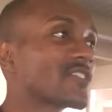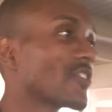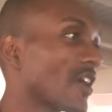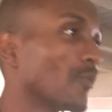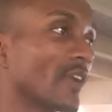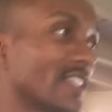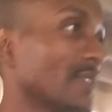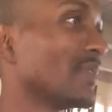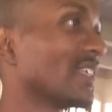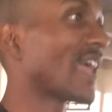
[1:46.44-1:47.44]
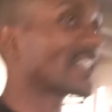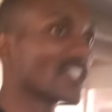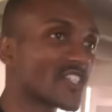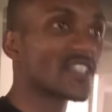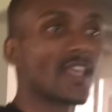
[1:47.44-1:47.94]
star, I wanted to be, like,
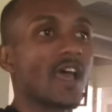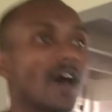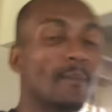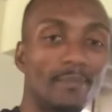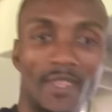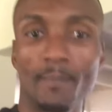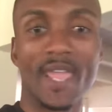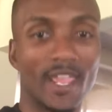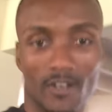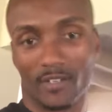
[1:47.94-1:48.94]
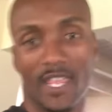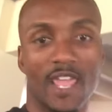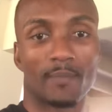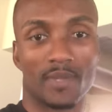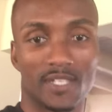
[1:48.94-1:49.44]
just the man on
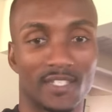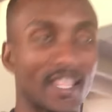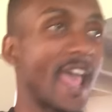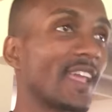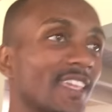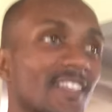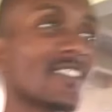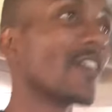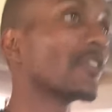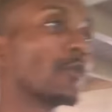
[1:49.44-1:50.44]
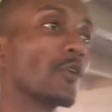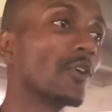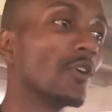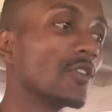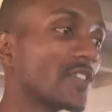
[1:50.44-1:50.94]
campus that gets all the
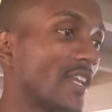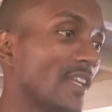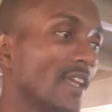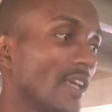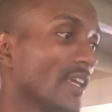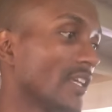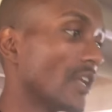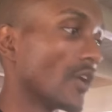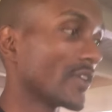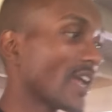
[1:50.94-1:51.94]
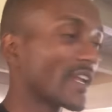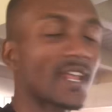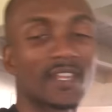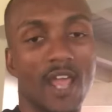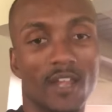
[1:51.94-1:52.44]
girls and, yada,
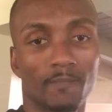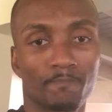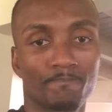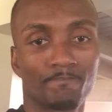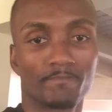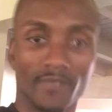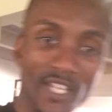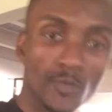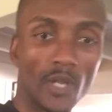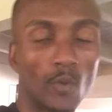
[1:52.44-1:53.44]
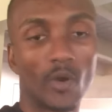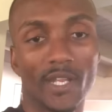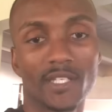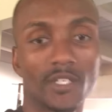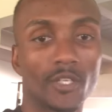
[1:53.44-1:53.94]
yada, yada. That's what I
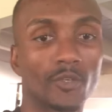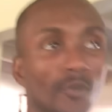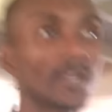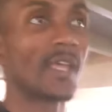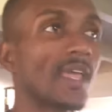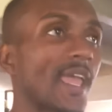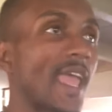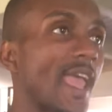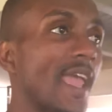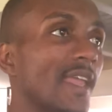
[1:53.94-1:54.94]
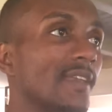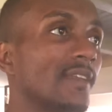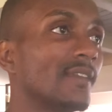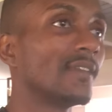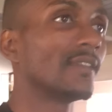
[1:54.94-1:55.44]
wanted to do.
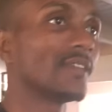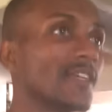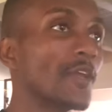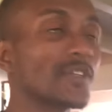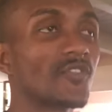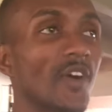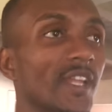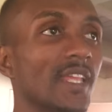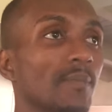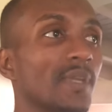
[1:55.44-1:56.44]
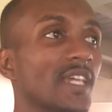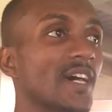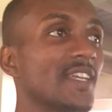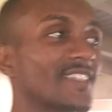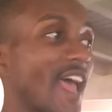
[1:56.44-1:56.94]
And, it's funny
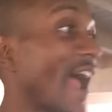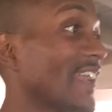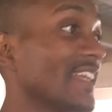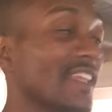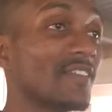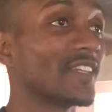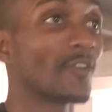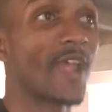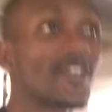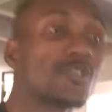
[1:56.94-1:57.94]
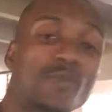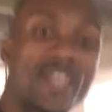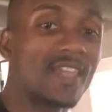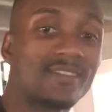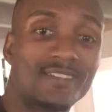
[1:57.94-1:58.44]
because I didn't even
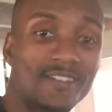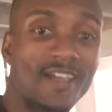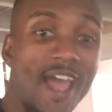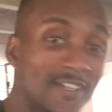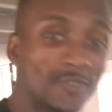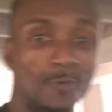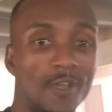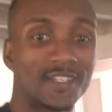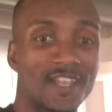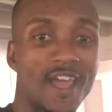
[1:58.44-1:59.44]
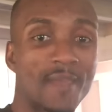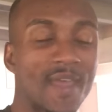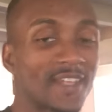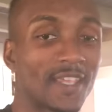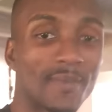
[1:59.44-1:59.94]
graduate high school on time. I
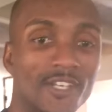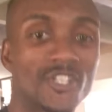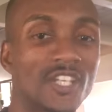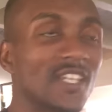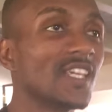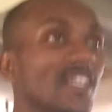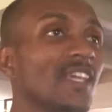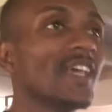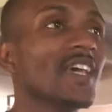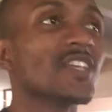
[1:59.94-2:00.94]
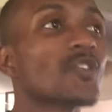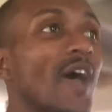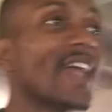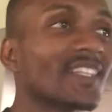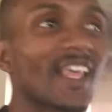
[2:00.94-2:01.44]
had to get my GED. So
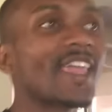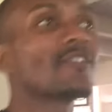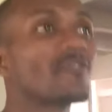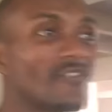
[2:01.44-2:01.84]
I had to,